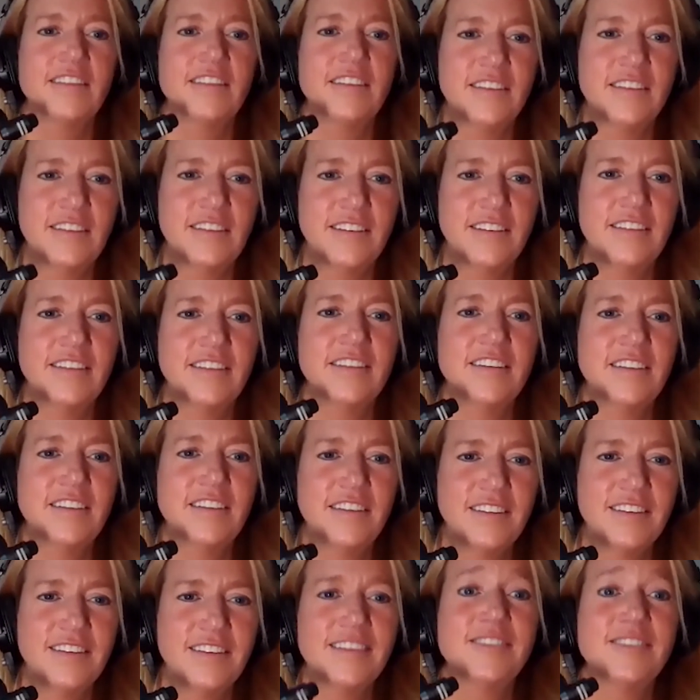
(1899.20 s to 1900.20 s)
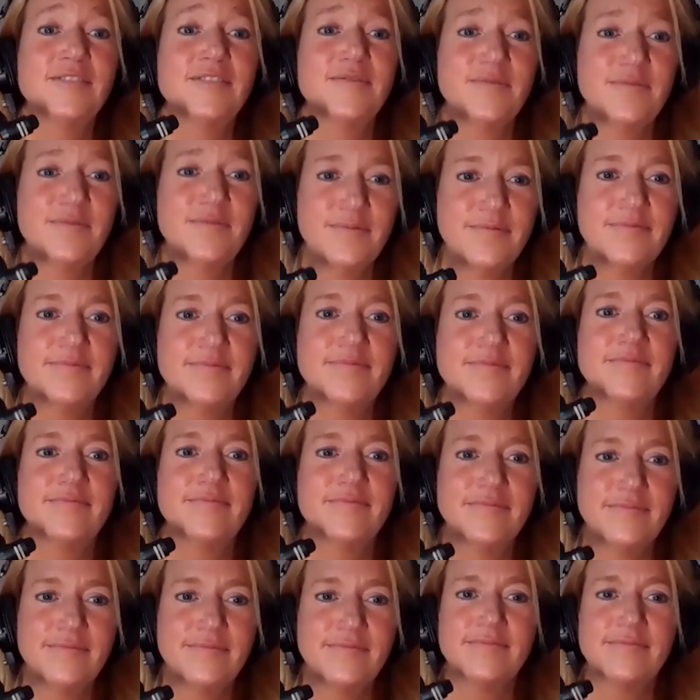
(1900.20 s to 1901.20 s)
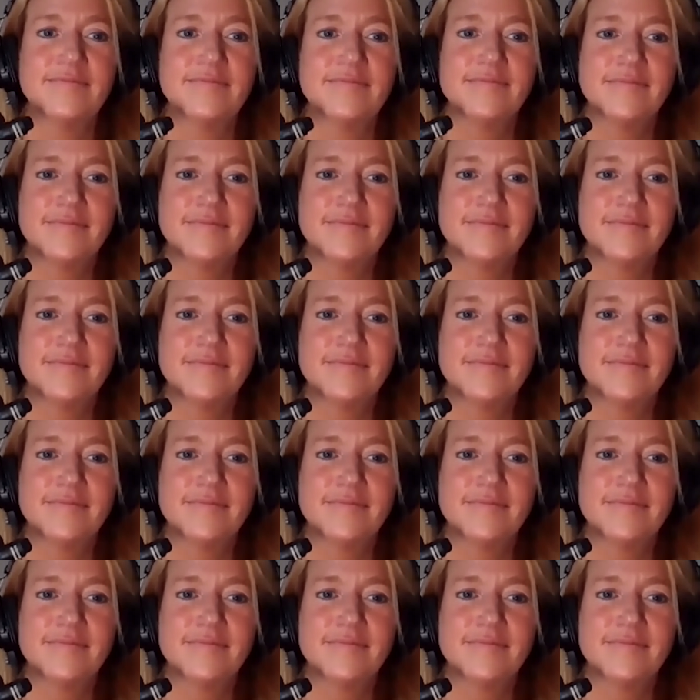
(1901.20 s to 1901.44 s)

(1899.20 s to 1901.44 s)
Chopra on the Never